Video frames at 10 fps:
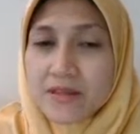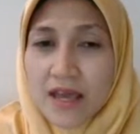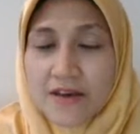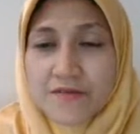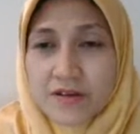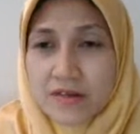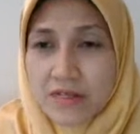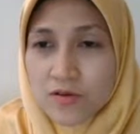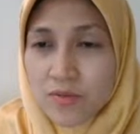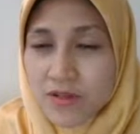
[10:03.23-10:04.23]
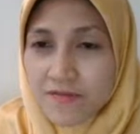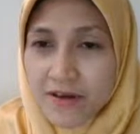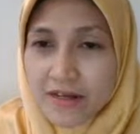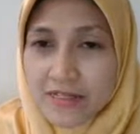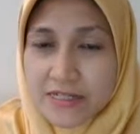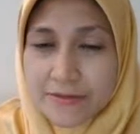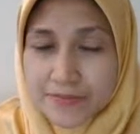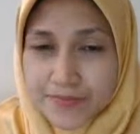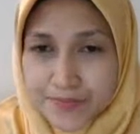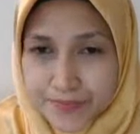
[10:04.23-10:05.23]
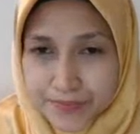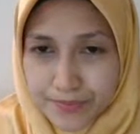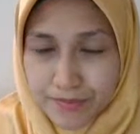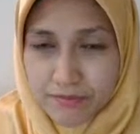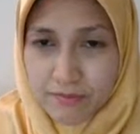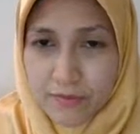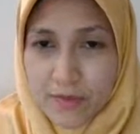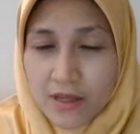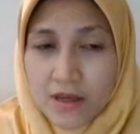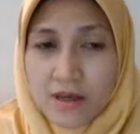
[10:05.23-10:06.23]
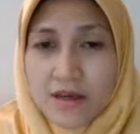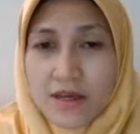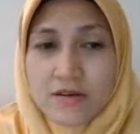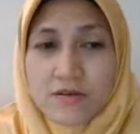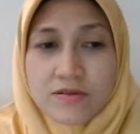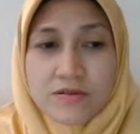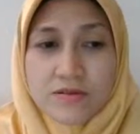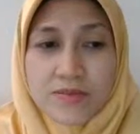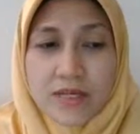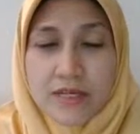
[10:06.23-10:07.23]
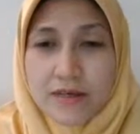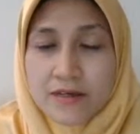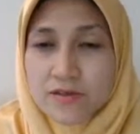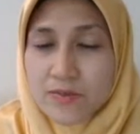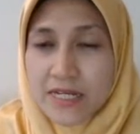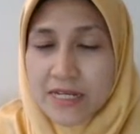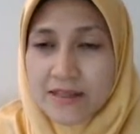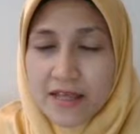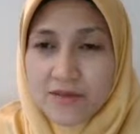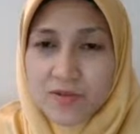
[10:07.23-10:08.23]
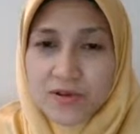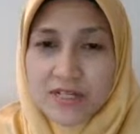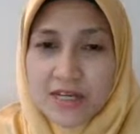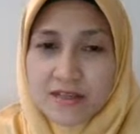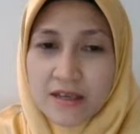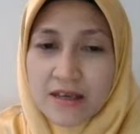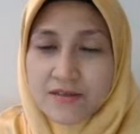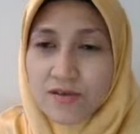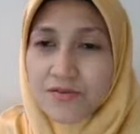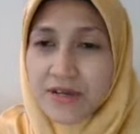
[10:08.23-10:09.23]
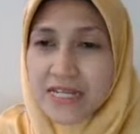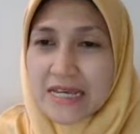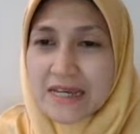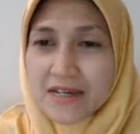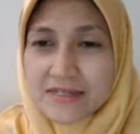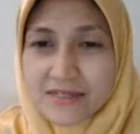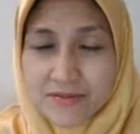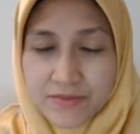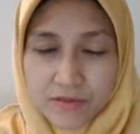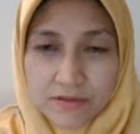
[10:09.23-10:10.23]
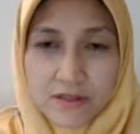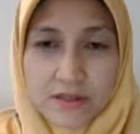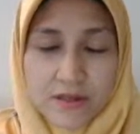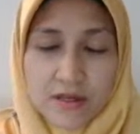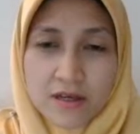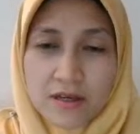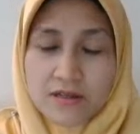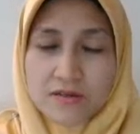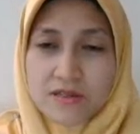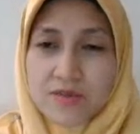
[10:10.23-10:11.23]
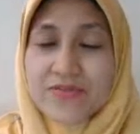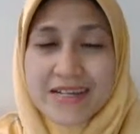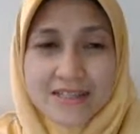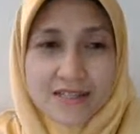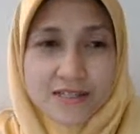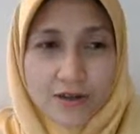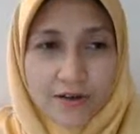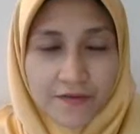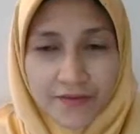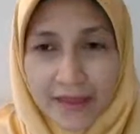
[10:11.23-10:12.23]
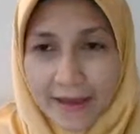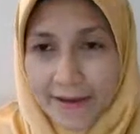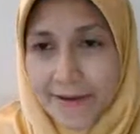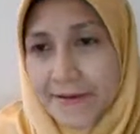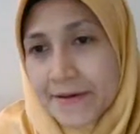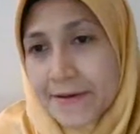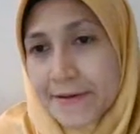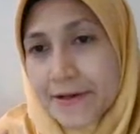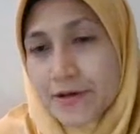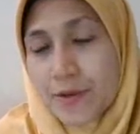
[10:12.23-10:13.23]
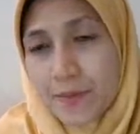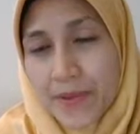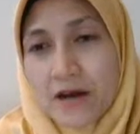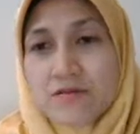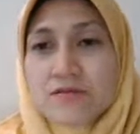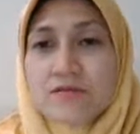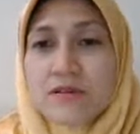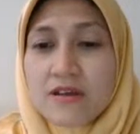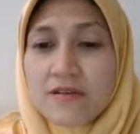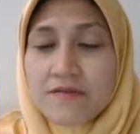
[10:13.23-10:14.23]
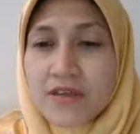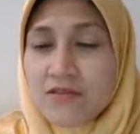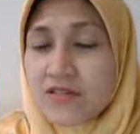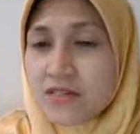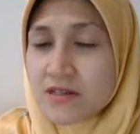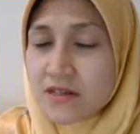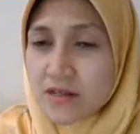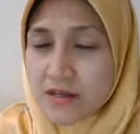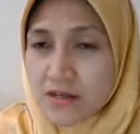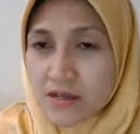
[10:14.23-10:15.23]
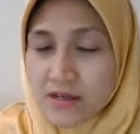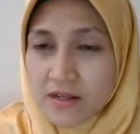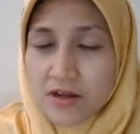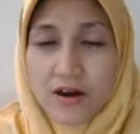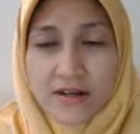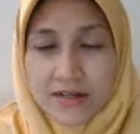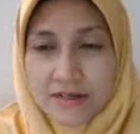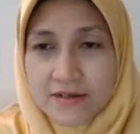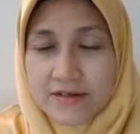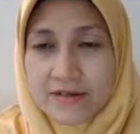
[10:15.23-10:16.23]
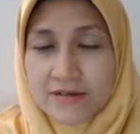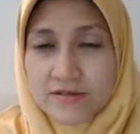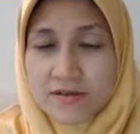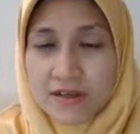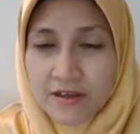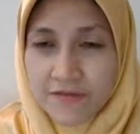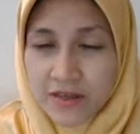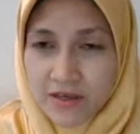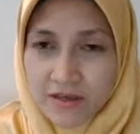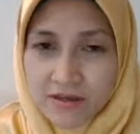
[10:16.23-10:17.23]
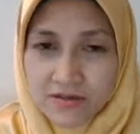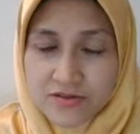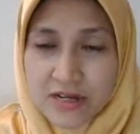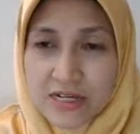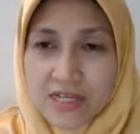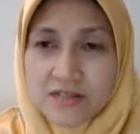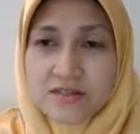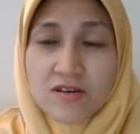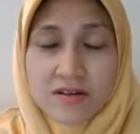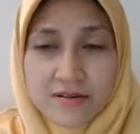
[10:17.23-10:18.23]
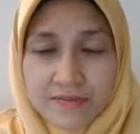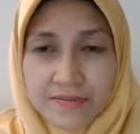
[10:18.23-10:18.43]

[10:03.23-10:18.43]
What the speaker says: have a normal function. Can also be so meaning that the body has already accustomed to the presence of that compound. So if there is not so if the drug is not